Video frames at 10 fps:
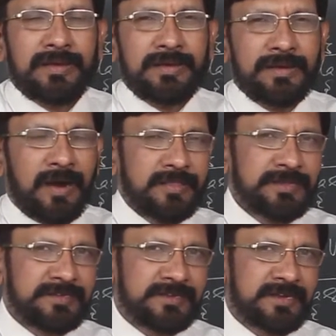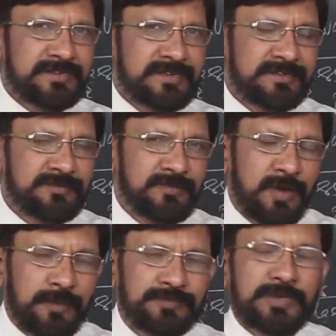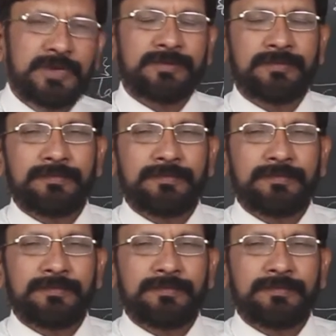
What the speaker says: In all these cases, if you observe